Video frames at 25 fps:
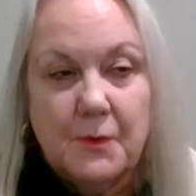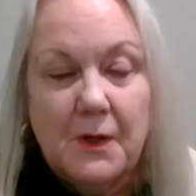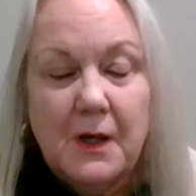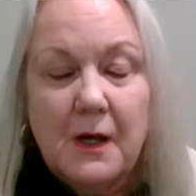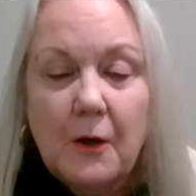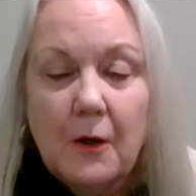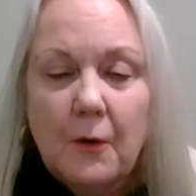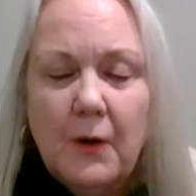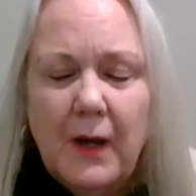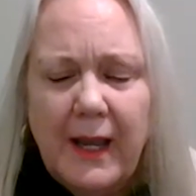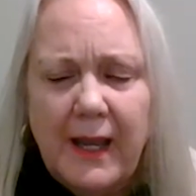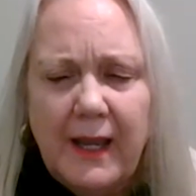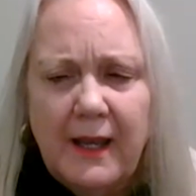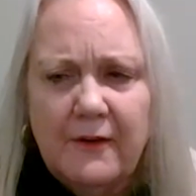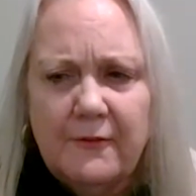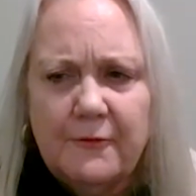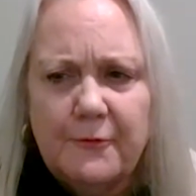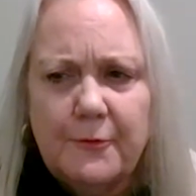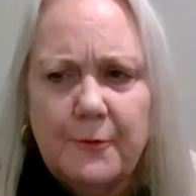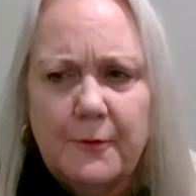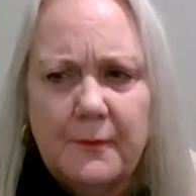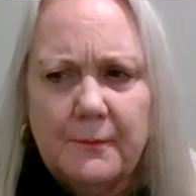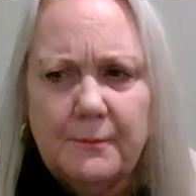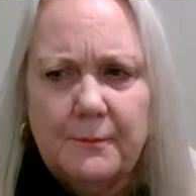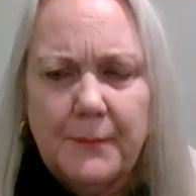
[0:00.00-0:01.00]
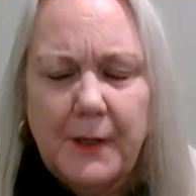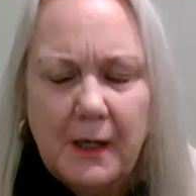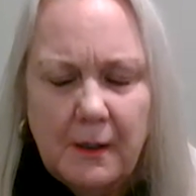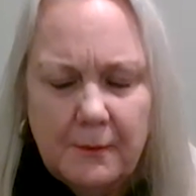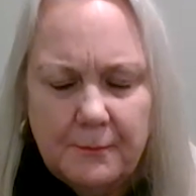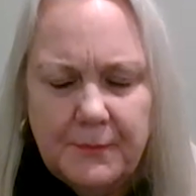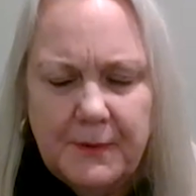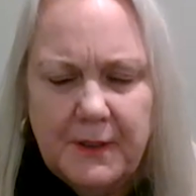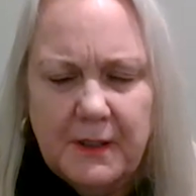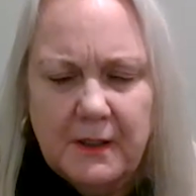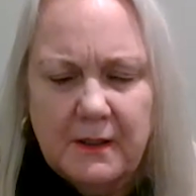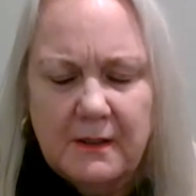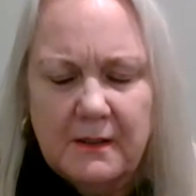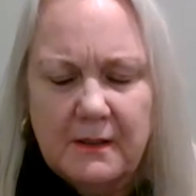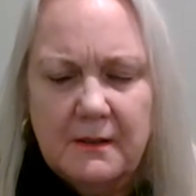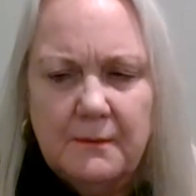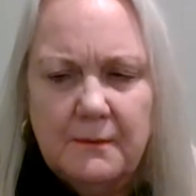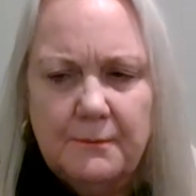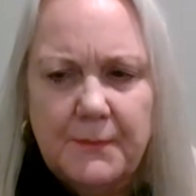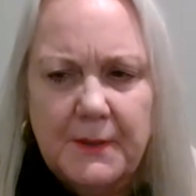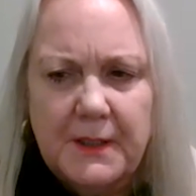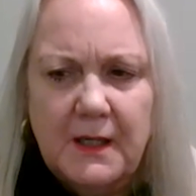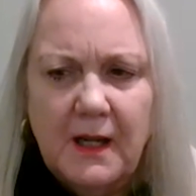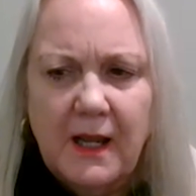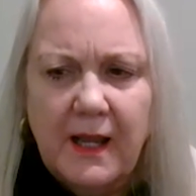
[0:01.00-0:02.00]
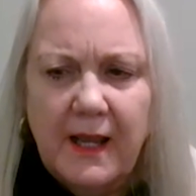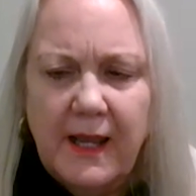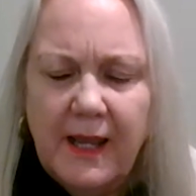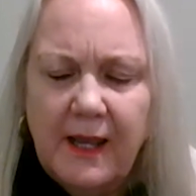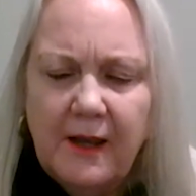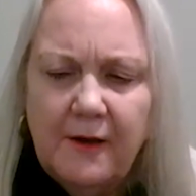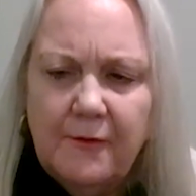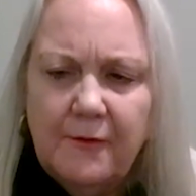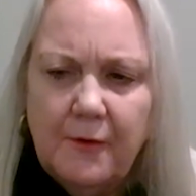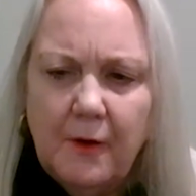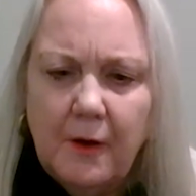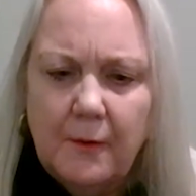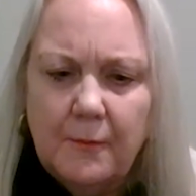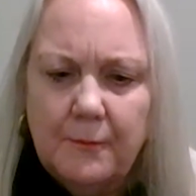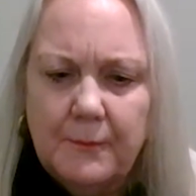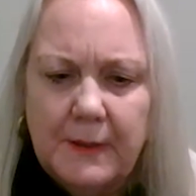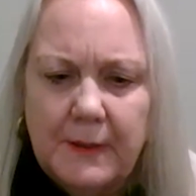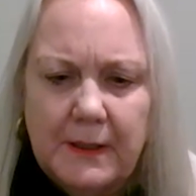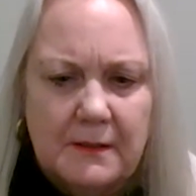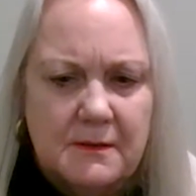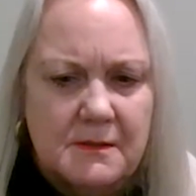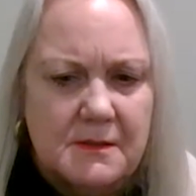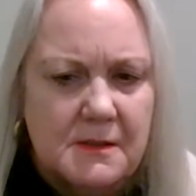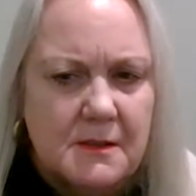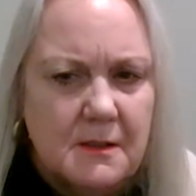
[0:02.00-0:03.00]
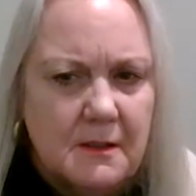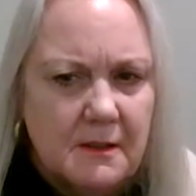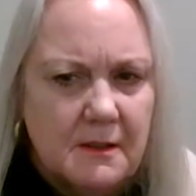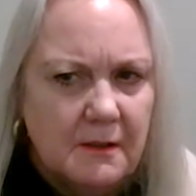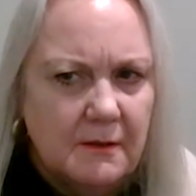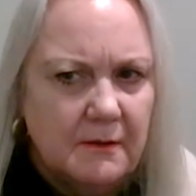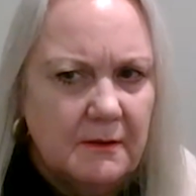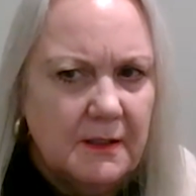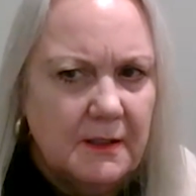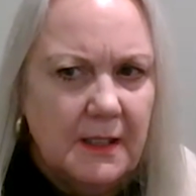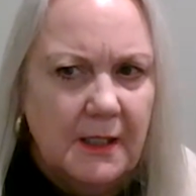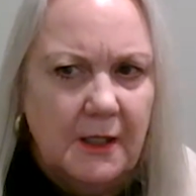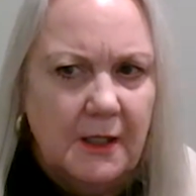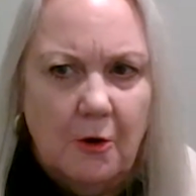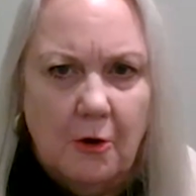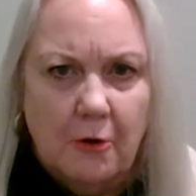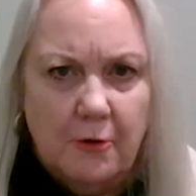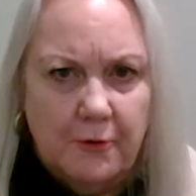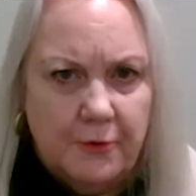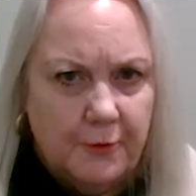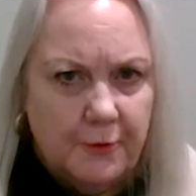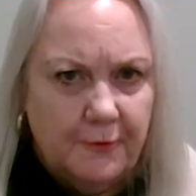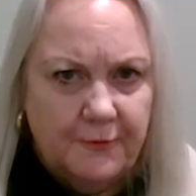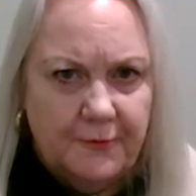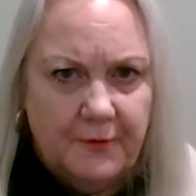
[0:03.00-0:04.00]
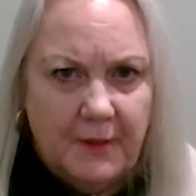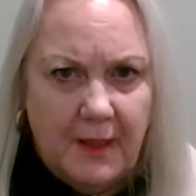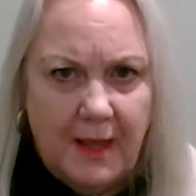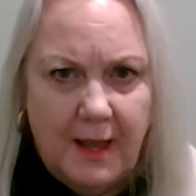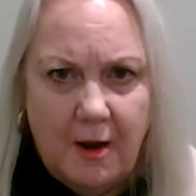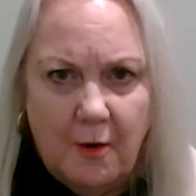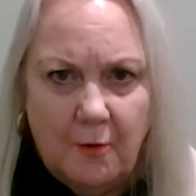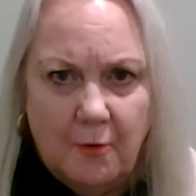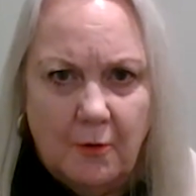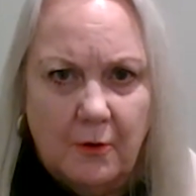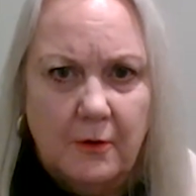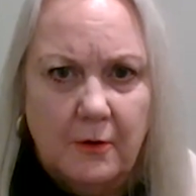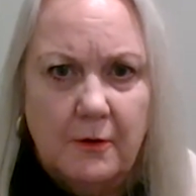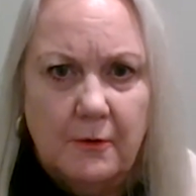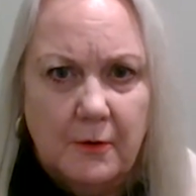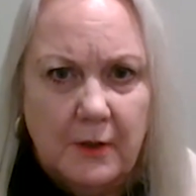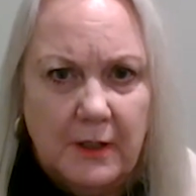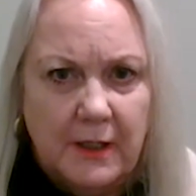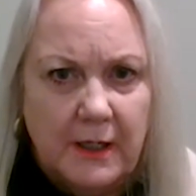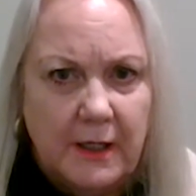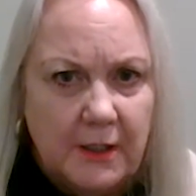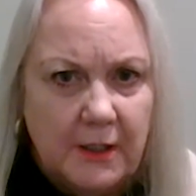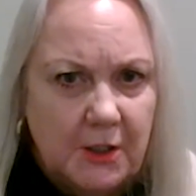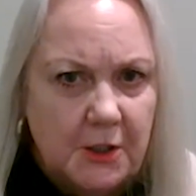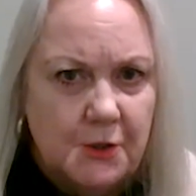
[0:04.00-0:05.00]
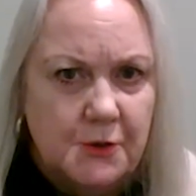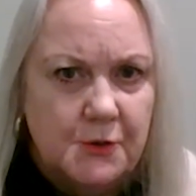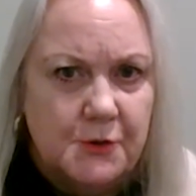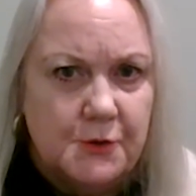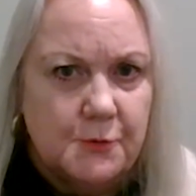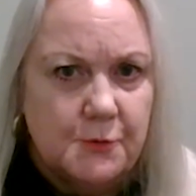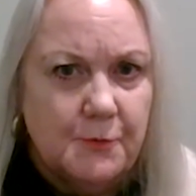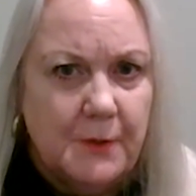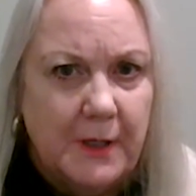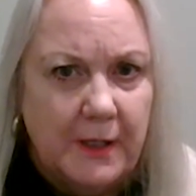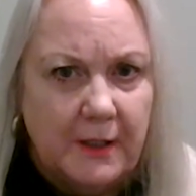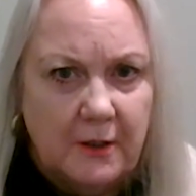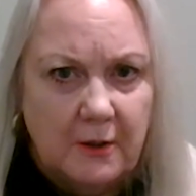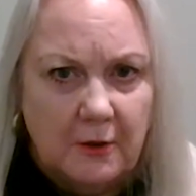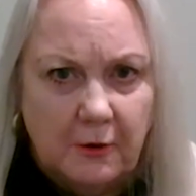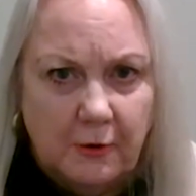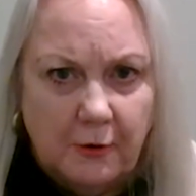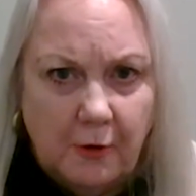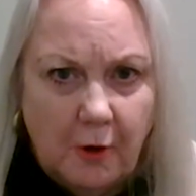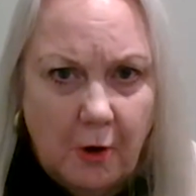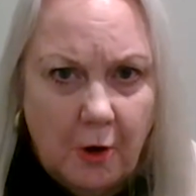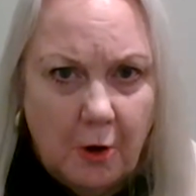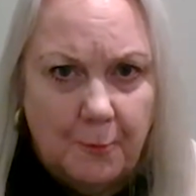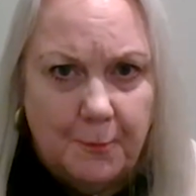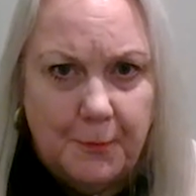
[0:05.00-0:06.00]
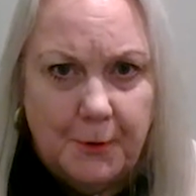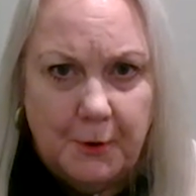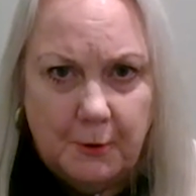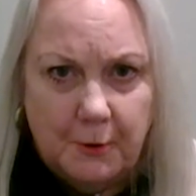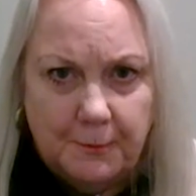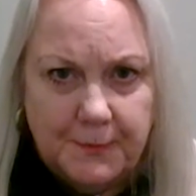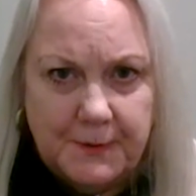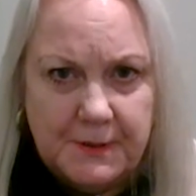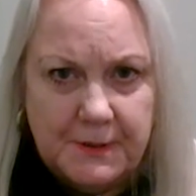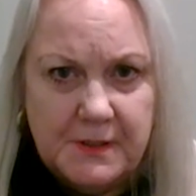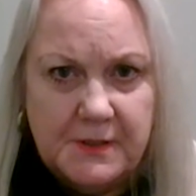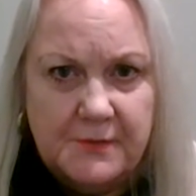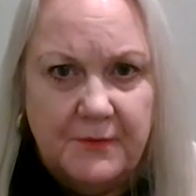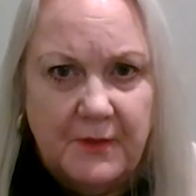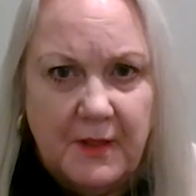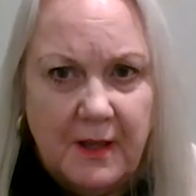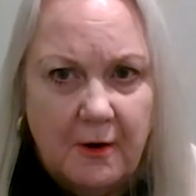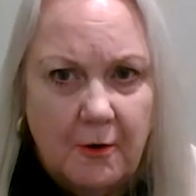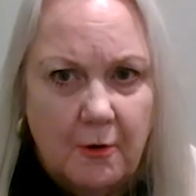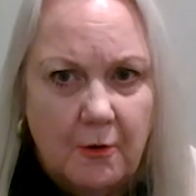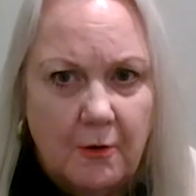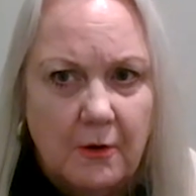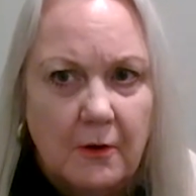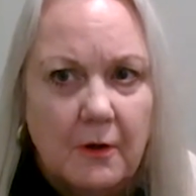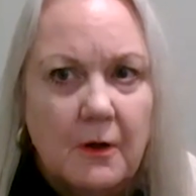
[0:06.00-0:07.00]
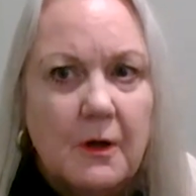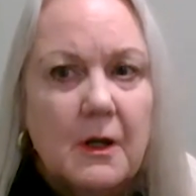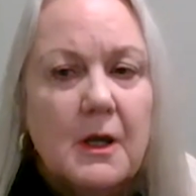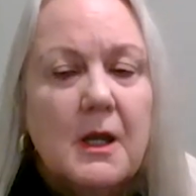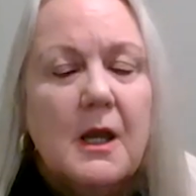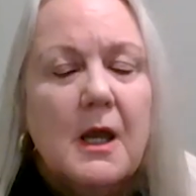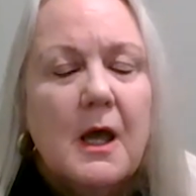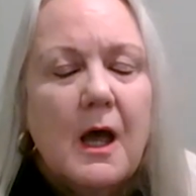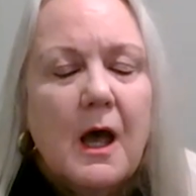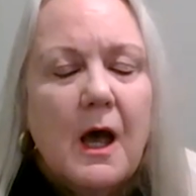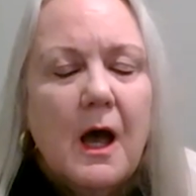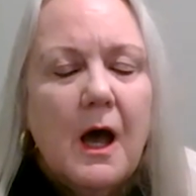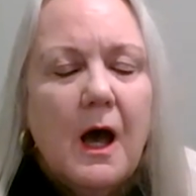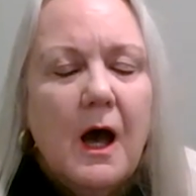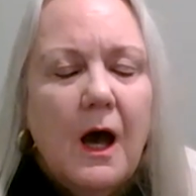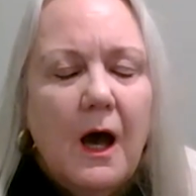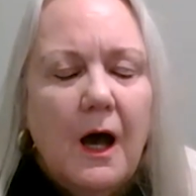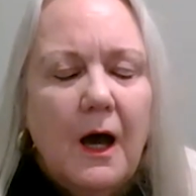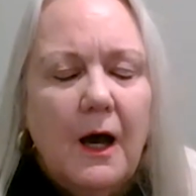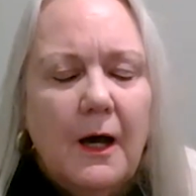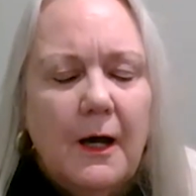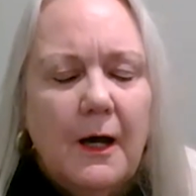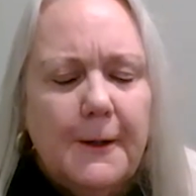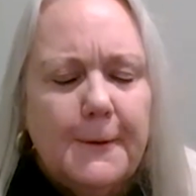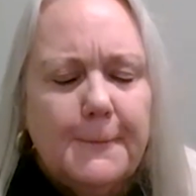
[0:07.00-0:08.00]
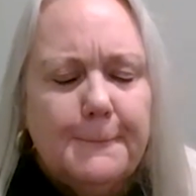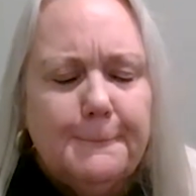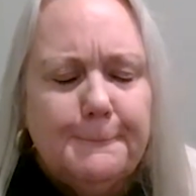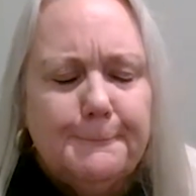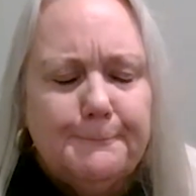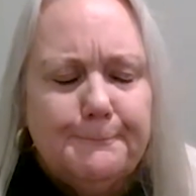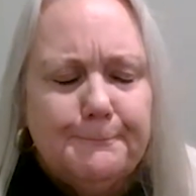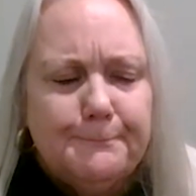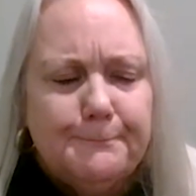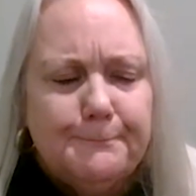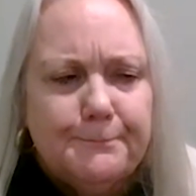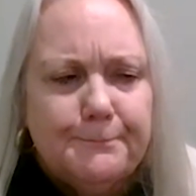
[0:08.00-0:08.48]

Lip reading: well, I have pumpkin, but it's the King Arthur flour, and I use regular all-purpose flour. And